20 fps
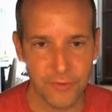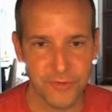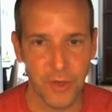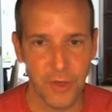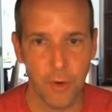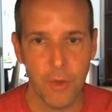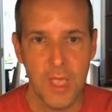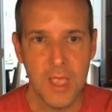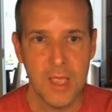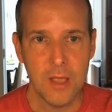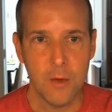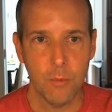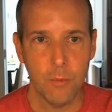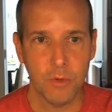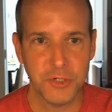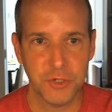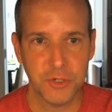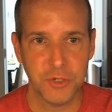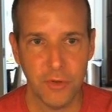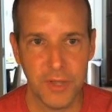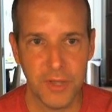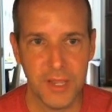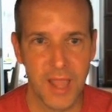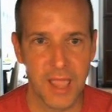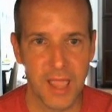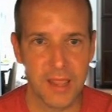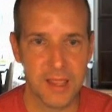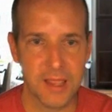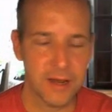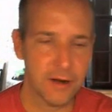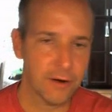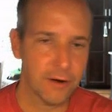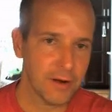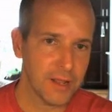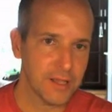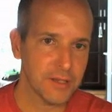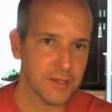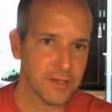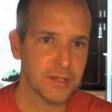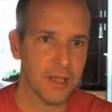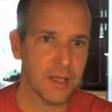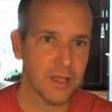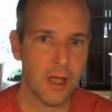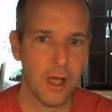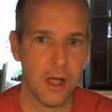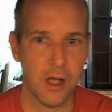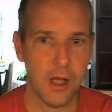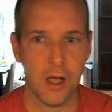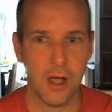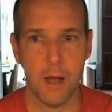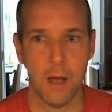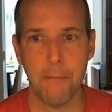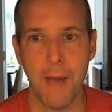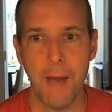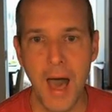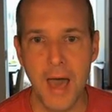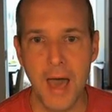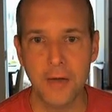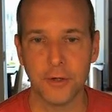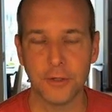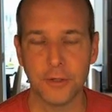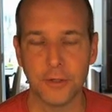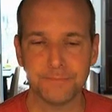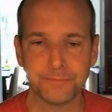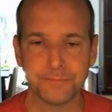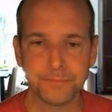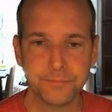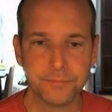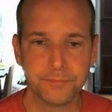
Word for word: So what you're looking at here is a, a, a model